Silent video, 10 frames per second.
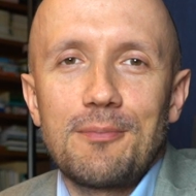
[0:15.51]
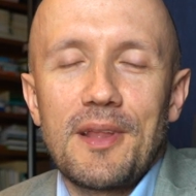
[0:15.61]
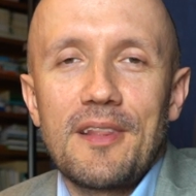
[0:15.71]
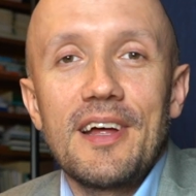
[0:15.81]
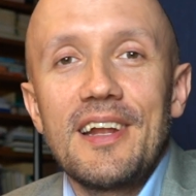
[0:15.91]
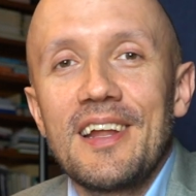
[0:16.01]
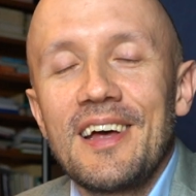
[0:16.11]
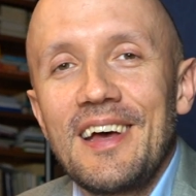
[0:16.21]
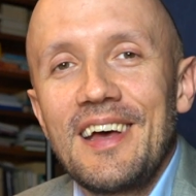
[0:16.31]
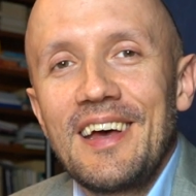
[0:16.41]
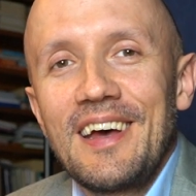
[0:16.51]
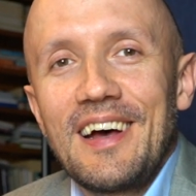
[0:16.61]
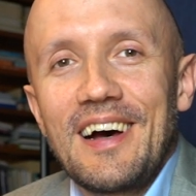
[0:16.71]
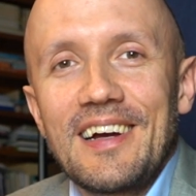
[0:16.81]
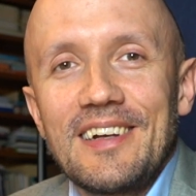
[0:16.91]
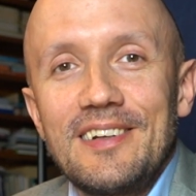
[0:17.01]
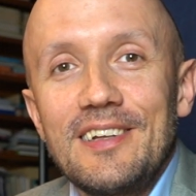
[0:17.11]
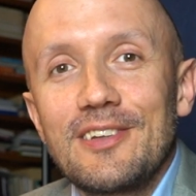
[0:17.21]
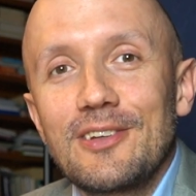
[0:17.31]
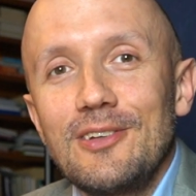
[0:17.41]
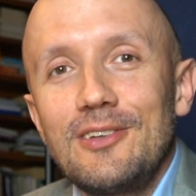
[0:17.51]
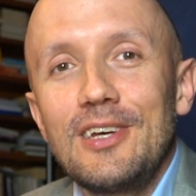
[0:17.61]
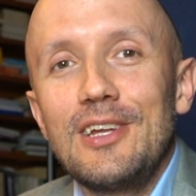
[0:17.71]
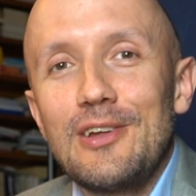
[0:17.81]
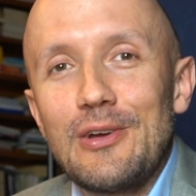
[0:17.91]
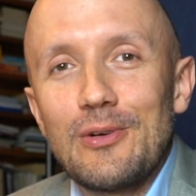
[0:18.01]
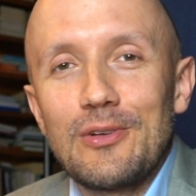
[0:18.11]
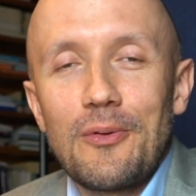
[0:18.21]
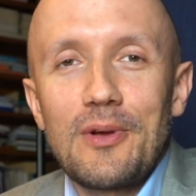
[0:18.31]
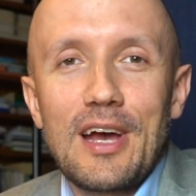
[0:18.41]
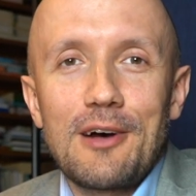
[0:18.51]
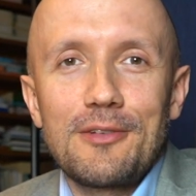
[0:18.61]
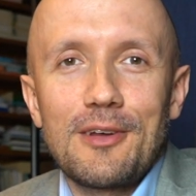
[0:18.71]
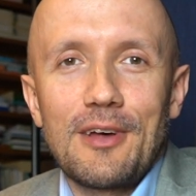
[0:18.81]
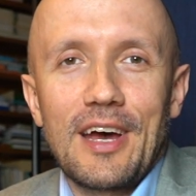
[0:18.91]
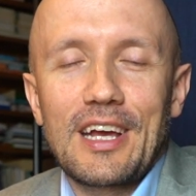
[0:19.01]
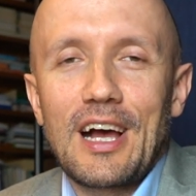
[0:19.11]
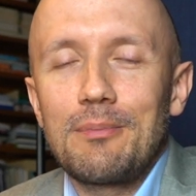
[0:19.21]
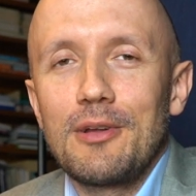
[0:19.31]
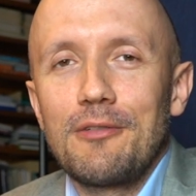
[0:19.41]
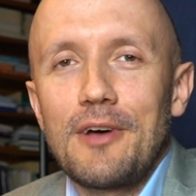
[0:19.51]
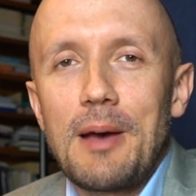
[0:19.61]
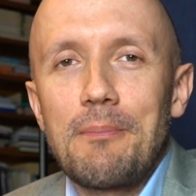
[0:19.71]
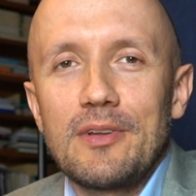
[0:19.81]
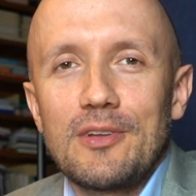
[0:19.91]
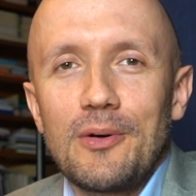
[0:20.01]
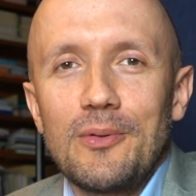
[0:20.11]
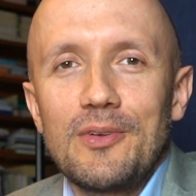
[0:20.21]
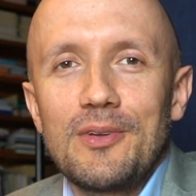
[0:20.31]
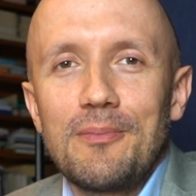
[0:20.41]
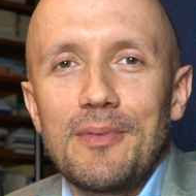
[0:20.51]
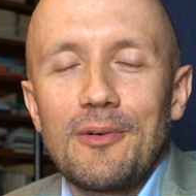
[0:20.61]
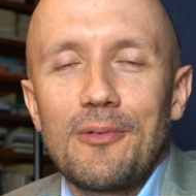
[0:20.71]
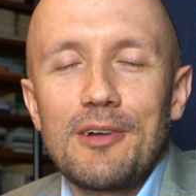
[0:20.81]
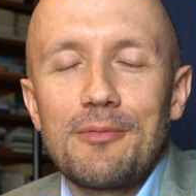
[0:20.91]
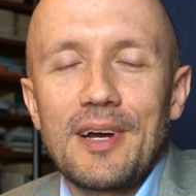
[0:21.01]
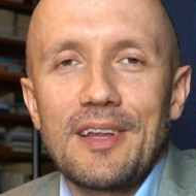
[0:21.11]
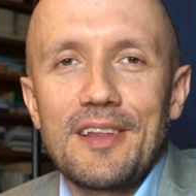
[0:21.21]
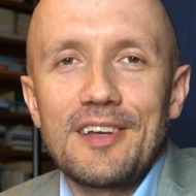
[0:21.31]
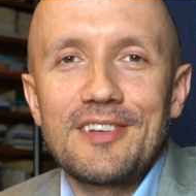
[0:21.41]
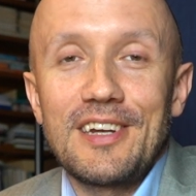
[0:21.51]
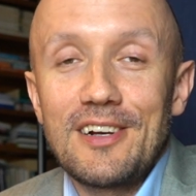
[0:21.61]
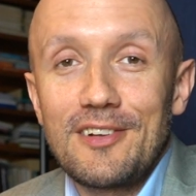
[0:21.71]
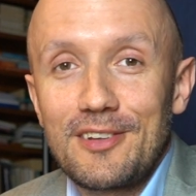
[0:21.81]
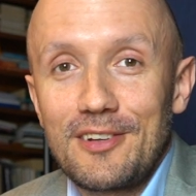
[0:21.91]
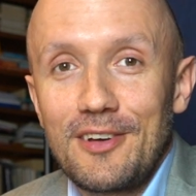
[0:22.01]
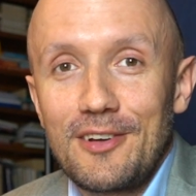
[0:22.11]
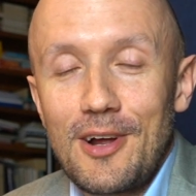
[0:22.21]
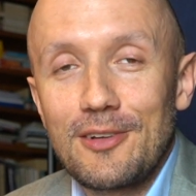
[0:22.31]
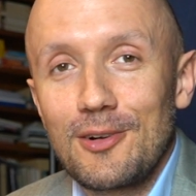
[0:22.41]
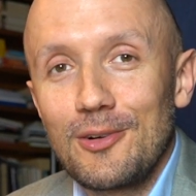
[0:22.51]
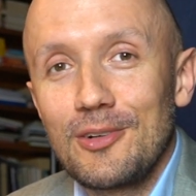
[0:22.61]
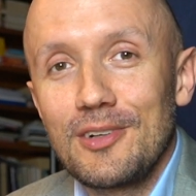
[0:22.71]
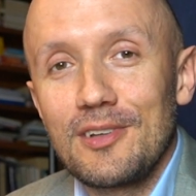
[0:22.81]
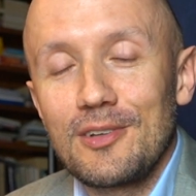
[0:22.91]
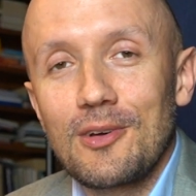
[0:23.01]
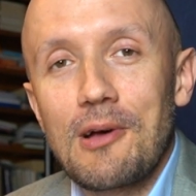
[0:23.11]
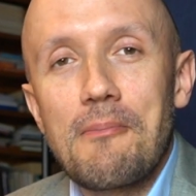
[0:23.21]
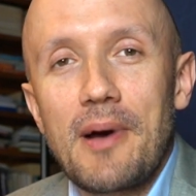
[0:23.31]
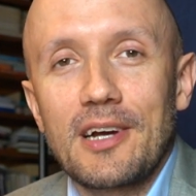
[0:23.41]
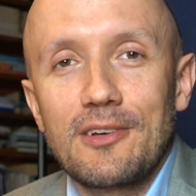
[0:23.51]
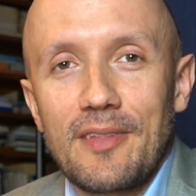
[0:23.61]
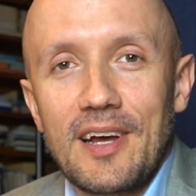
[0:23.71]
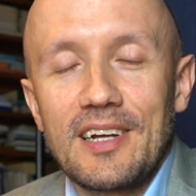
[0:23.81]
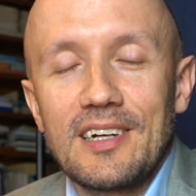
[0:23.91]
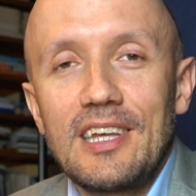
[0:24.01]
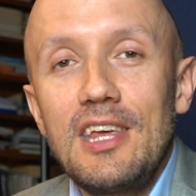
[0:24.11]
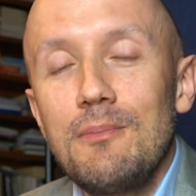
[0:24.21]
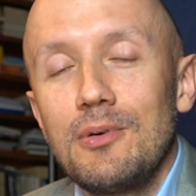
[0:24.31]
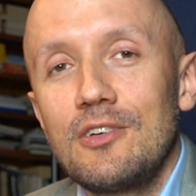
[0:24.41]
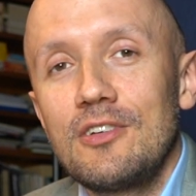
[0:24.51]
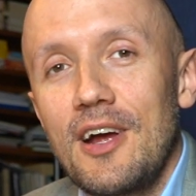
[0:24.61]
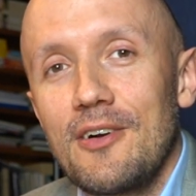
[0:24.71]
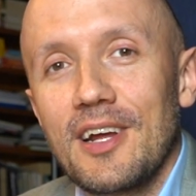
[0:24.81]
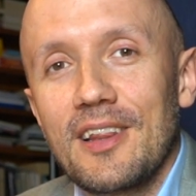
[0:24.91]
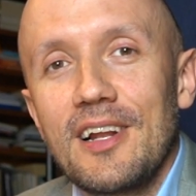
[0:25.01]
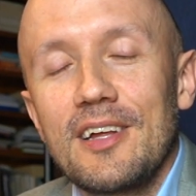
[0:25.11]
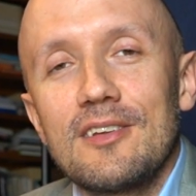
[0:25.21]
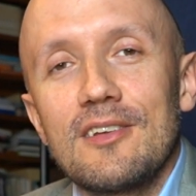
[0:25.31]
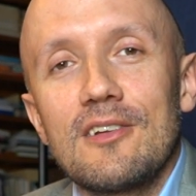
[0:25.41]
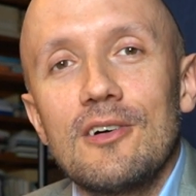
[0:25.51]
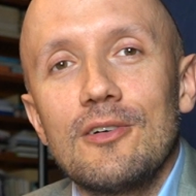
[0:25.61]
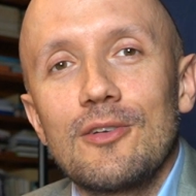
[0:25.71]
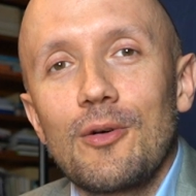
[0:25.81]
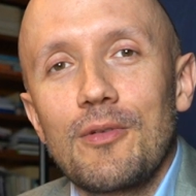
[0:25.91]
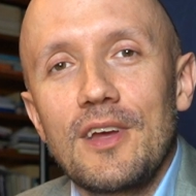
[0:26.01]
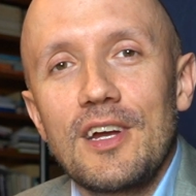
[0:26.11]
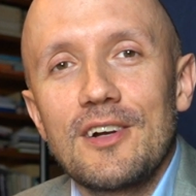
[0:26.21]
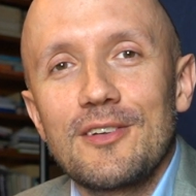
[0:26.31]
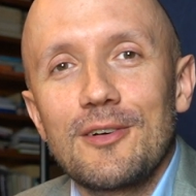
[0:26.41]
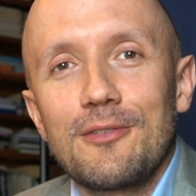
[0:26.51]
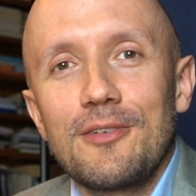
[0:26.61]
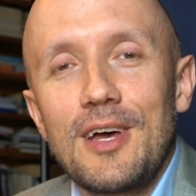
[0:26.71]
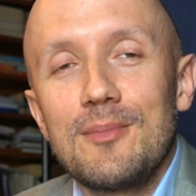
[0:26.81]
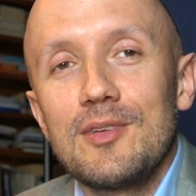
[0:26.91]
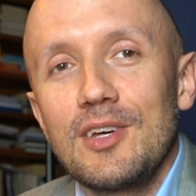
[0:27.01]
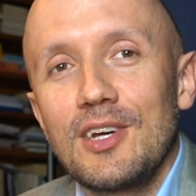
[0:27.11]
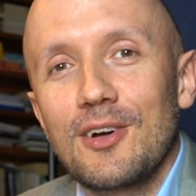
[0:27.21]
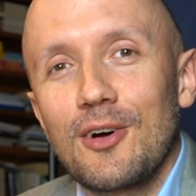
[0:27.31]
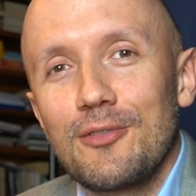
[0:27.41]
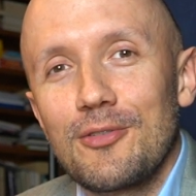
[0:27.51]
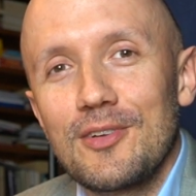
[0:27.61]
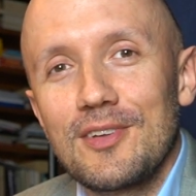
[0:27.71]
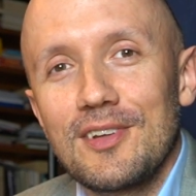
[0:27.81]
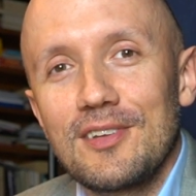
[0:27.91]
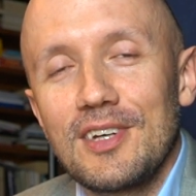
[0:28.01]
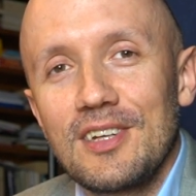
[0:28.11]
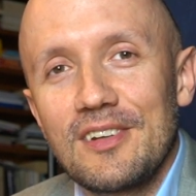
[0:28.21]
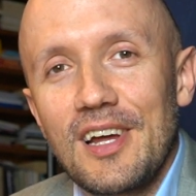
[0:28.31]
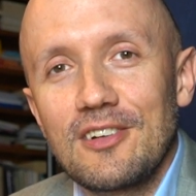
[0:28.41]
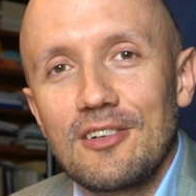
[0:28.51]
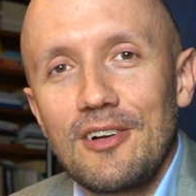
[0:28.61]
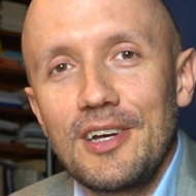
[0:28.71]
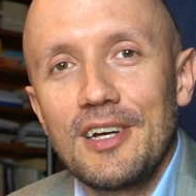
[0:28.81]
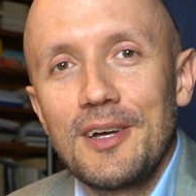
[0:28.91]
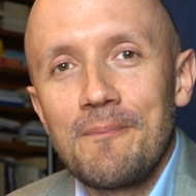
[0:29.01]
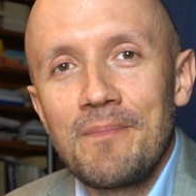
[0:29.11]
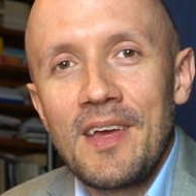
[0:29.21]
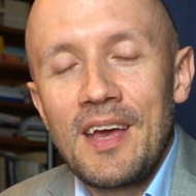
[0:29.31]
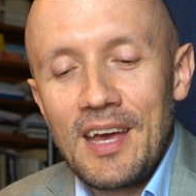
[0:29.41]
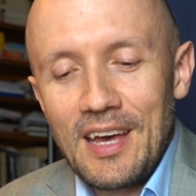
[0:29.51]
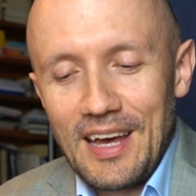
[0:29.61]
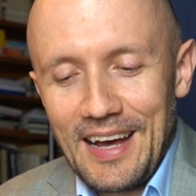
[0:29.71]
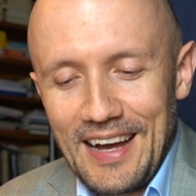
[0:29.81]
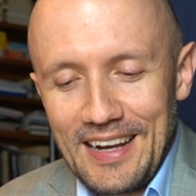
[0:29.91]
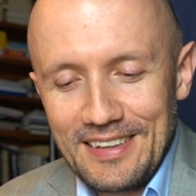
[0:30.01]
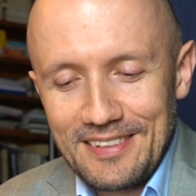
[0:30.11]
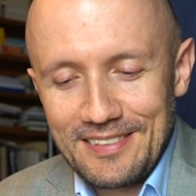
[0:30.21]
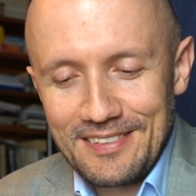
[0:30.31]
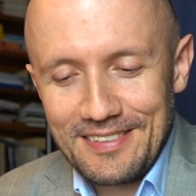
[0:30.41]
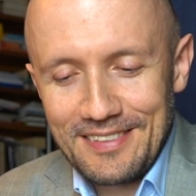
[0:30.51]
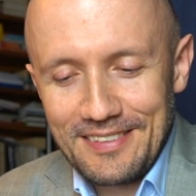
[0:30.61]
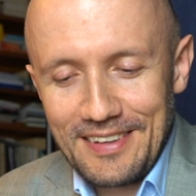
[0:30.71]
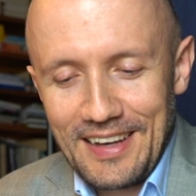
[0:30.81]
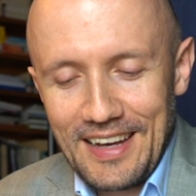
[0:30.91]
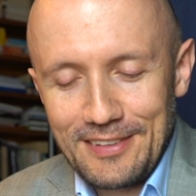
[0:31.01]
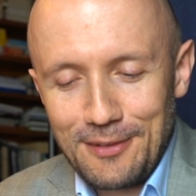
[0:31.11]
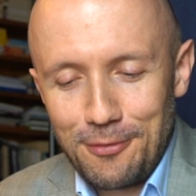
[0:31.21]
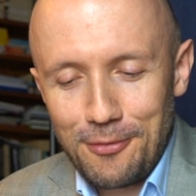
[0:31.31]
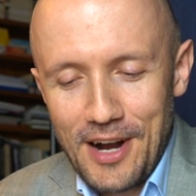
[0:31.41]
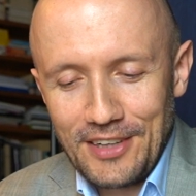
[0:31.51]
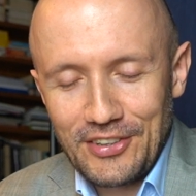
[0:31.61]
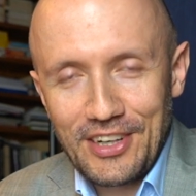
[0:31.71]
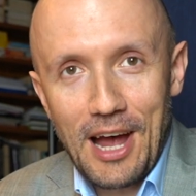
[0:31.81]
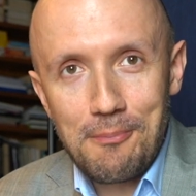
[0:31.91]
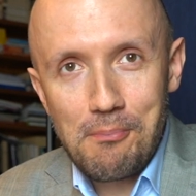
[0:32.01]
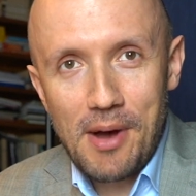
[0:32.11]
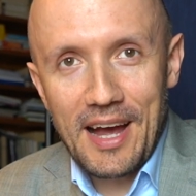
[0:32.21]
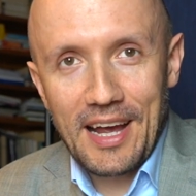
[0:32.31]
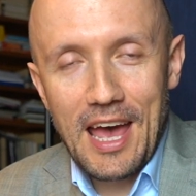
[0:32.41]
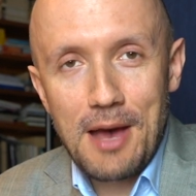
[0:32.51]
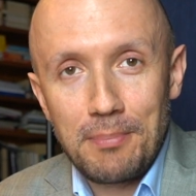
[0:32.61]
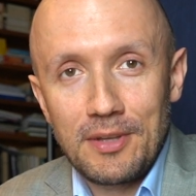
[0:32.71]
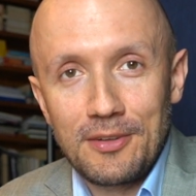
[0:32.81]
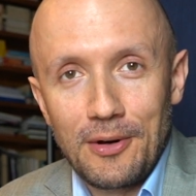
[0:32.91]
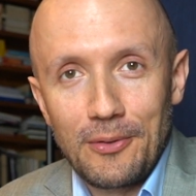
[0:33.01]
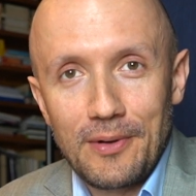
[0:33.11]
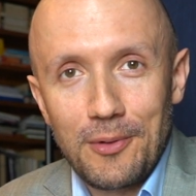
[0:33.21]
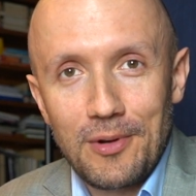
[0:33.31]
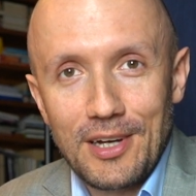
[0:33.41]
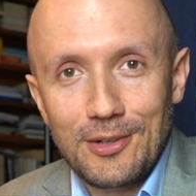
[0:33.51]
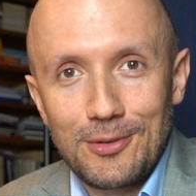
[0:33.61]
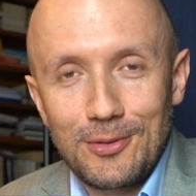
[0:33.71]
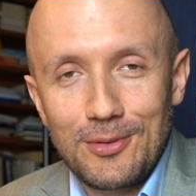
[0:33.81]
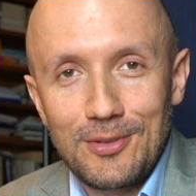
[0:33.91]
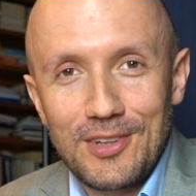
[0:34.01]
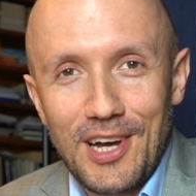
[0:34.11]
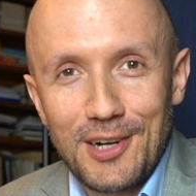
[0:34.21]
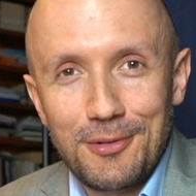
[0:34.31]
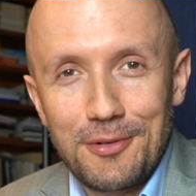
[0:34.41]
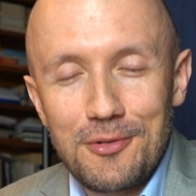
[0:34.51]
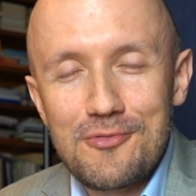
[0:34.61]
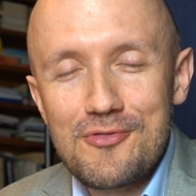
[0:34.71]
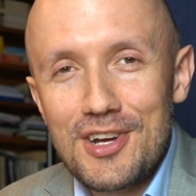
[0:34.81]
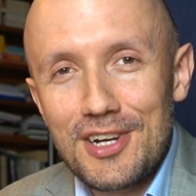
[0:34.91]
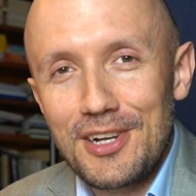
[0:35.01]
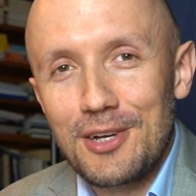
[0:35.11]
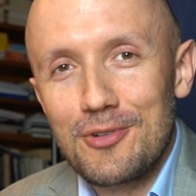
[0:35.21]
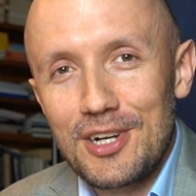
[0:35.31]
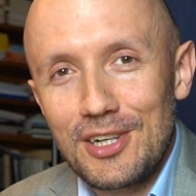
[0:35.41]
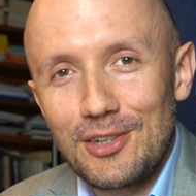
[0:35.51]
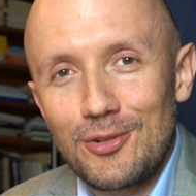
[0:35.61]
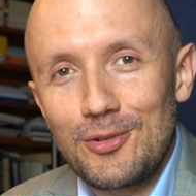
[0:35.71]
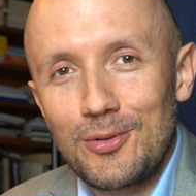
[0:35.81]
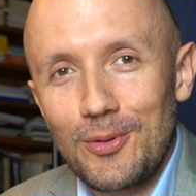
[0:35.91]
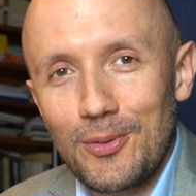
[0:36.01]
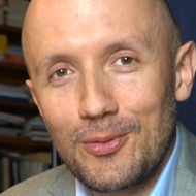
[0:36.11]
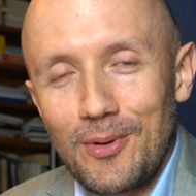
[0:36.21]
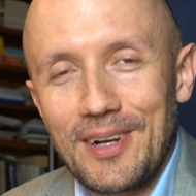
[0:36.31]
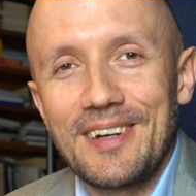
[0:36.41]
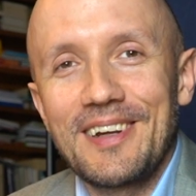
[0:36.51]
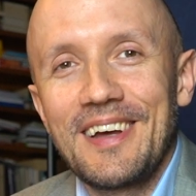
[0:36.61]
But then I discontinued only after a couple of episodes. But one of my this year's resolutions is to come back to that and keep sharing the lessons learned over the years of emceeing conferences internationally. And as a fresh comeback episode, I would like to start with a really short one.